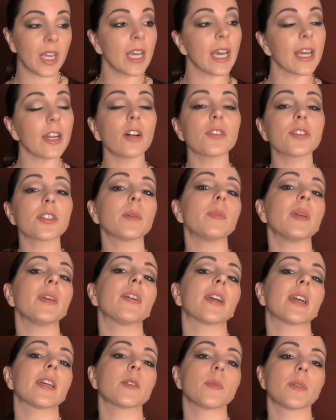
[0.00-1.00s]
It also could be a
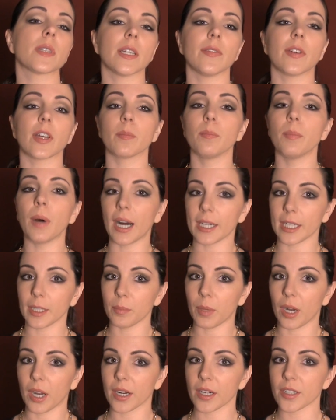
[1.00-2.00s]
very specific body
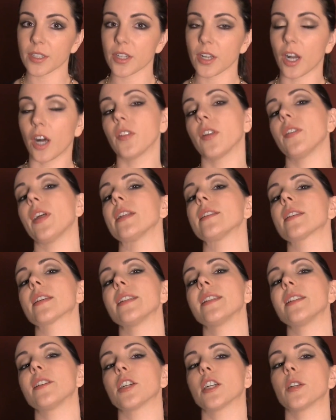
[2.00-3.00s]
part, although that's
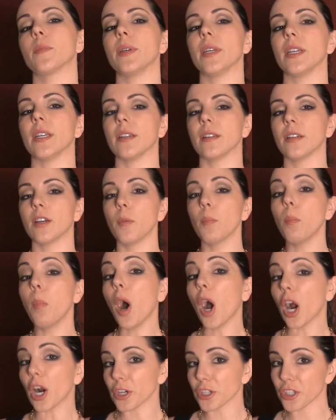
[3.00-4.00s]
considered to be
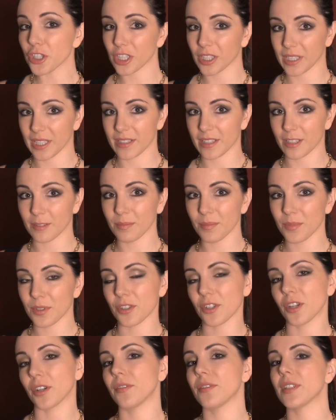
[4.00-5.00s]
partialism.
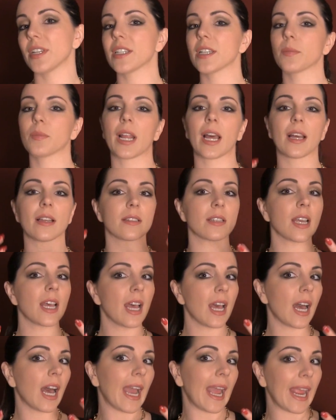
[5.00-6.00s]
So if, say, someone has
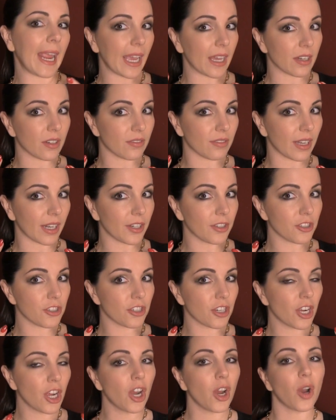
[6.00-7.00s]
a hand
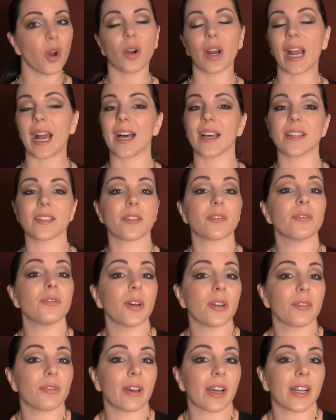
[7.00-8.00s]
fetish or has a
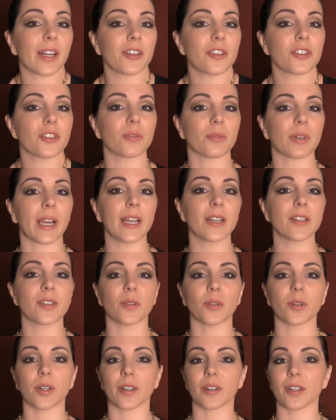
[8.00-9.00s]
foot fetish, right?
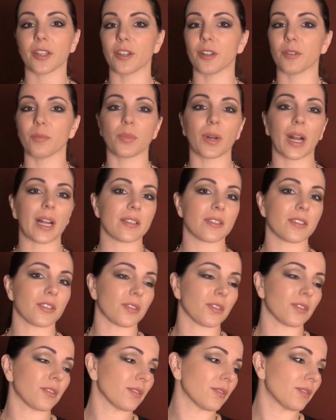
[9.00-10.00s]
Or, breasts
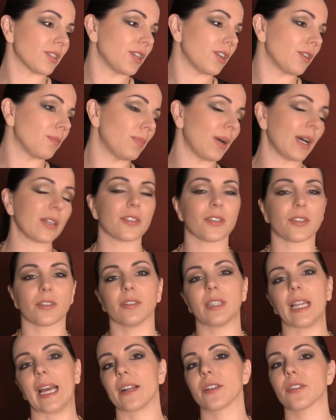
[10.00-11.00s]
or, butt or
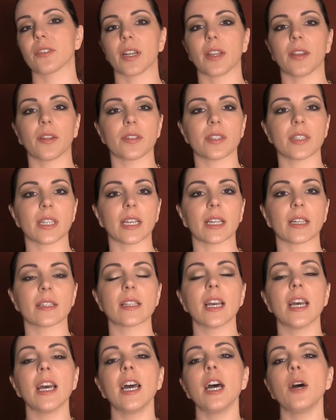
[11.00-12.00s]
legs or any of those things.
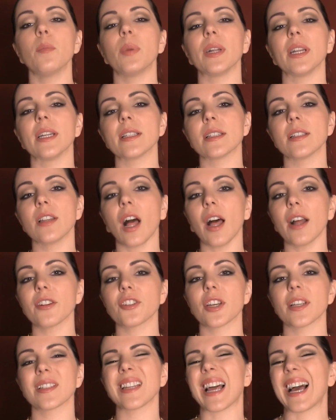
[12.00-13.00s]
But it's not
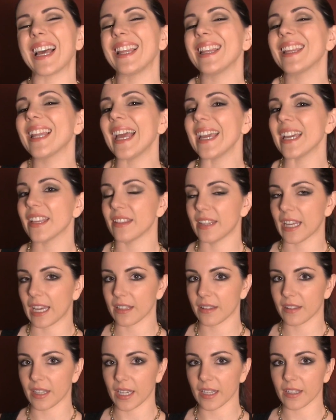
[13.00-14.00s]
just, I like
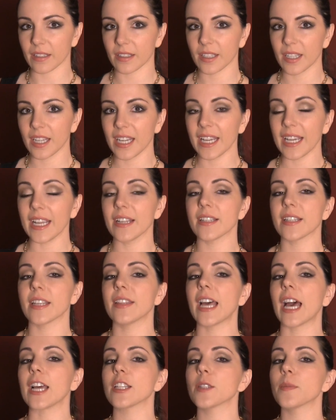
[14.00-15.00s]
that thing. It's
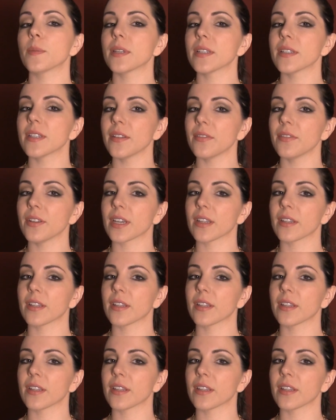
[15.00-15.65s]
that specific